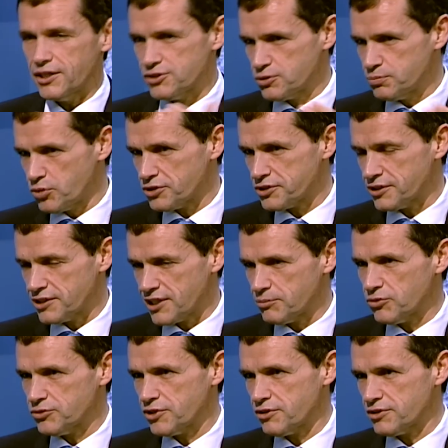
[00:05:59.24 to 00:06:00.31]
and supporting
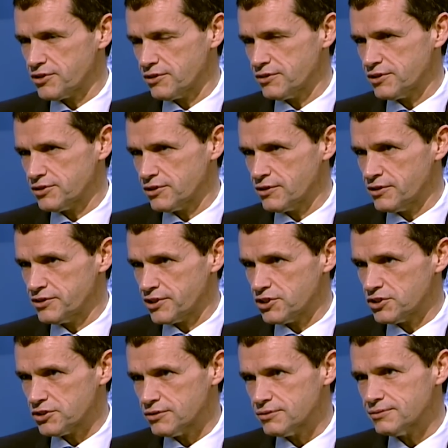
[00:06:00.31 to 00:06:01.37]
them on their
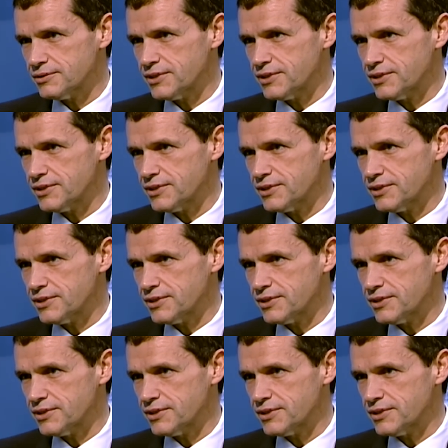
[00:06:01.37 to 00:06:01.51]
internationalization